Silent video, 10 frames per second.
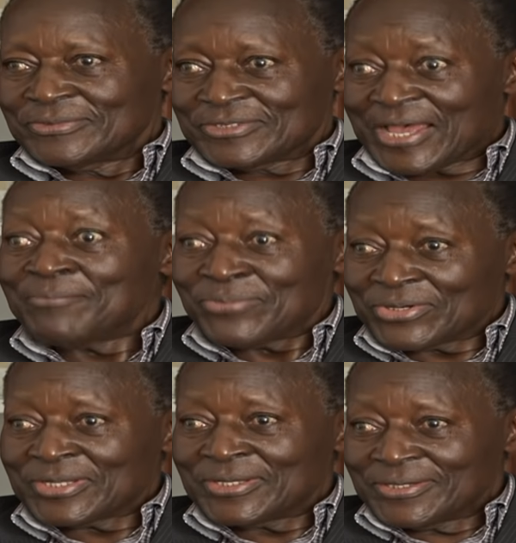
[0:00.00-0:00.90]

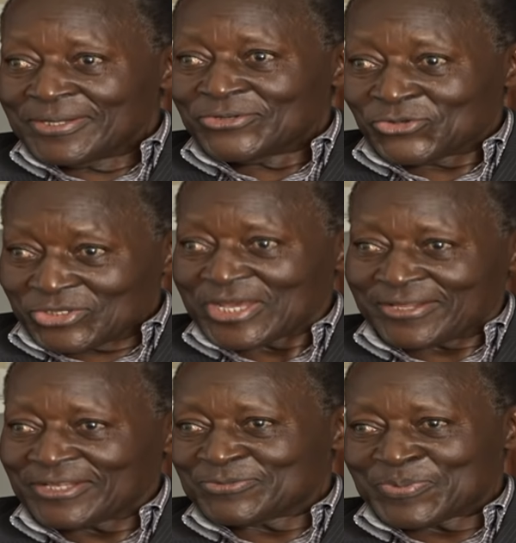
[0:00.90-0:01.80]
somebody to
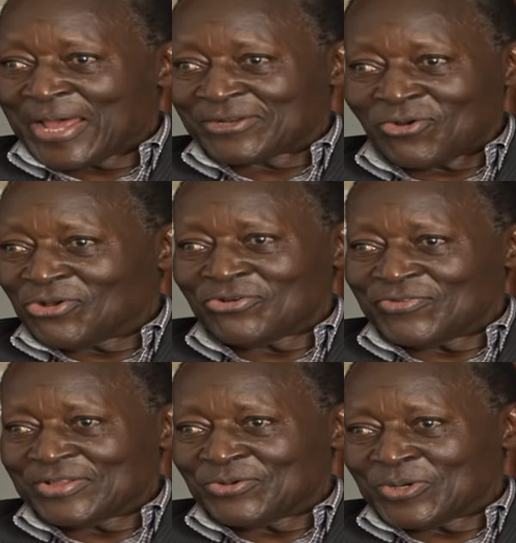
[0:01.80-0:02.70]
take this part all
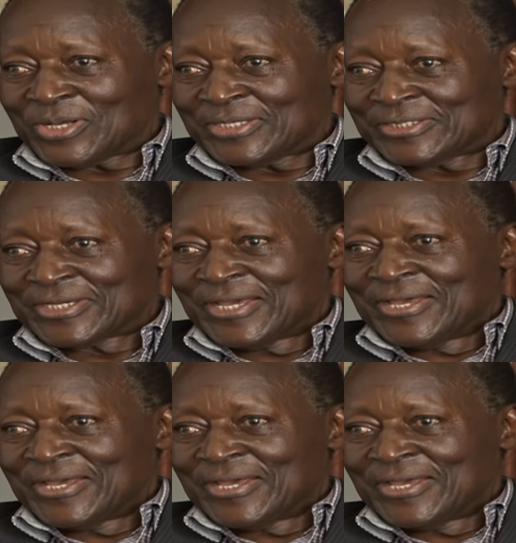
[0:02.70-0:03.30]
over the world.